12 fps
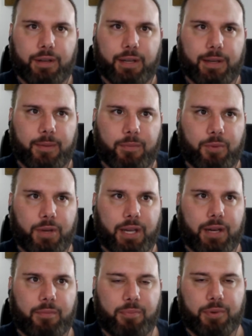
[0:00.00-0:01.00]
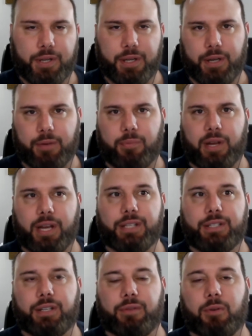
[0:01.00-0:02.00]
Um, we had put in
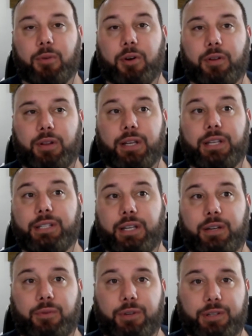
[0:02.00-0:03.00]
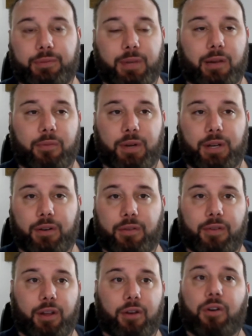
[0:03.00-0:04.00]
place a remote leasing, which meant we did
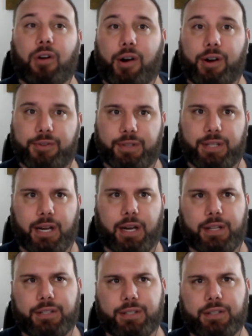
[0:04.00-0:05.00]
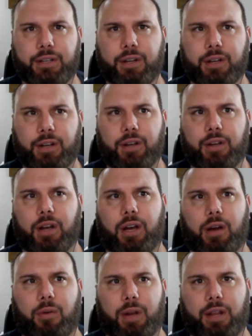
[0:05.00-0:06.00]
video calls with tenants. Okay.
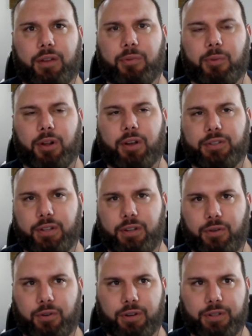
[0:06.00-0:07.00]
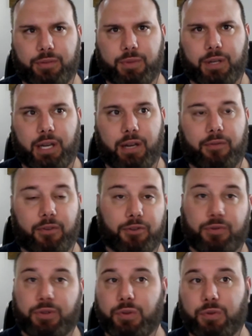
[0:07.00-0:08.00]
Uh, we had the locks on the doors, and we had
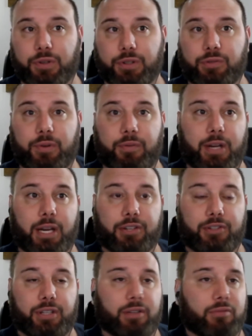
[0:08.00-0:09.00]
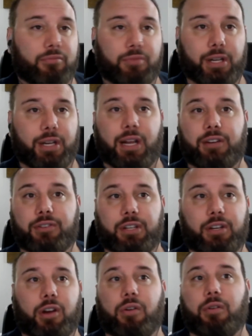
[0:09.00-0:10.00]
virtual tours. So we would actually we didn't actually
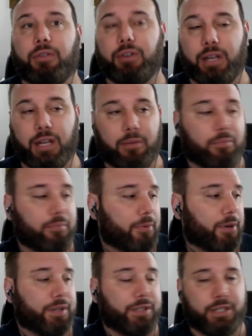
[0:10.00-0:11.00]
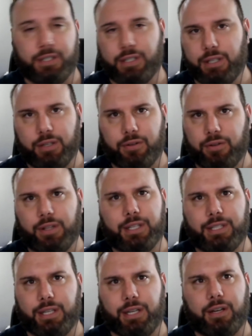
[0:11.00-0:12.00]
go in person to do
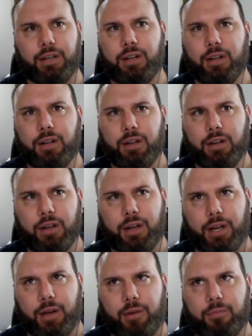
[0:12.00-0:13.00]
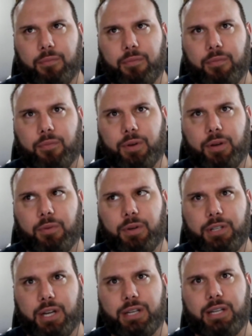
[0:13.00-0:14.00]
leasing. Mm-hmm. Um, we we
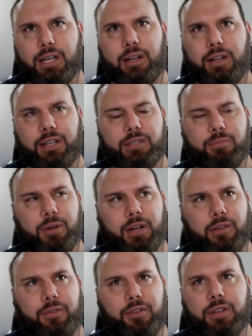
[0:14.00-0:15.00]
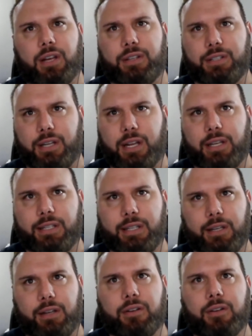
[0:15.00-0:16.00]
changed that in like spring of
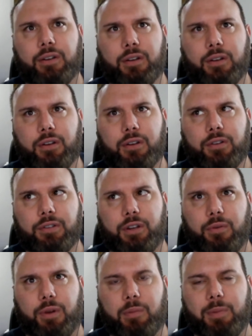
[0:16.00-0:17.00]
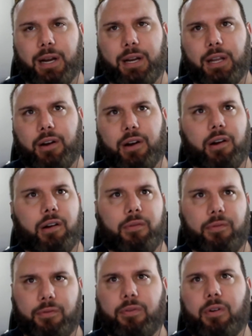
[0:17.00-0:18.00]
2019. So we had about a year Good.
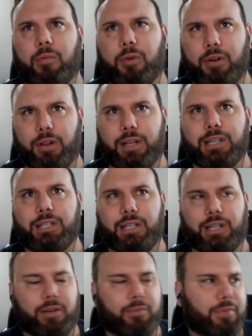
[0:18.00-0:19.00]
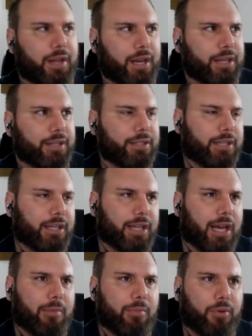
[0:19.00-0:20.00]
of remote leasing in place at
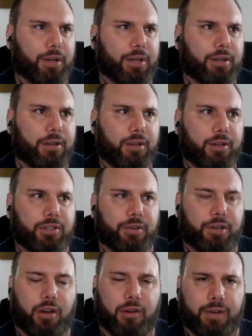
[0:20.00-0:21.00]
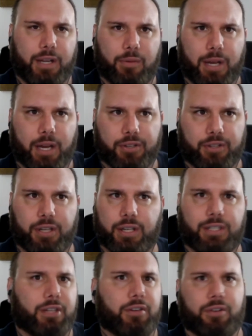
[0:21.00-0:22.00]
that point. So when COVID hit, we actually
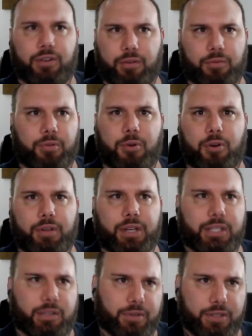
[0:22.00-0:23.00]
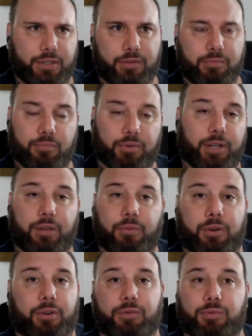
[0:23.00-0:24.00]
continued remote leasing was pretty
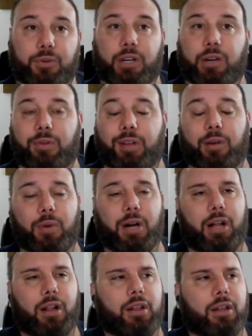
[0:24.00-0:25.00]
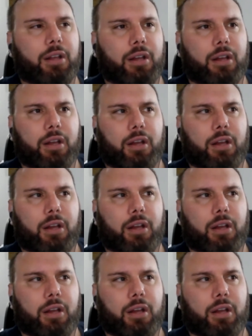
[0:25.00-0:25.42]
we were, was working really well. Hmm.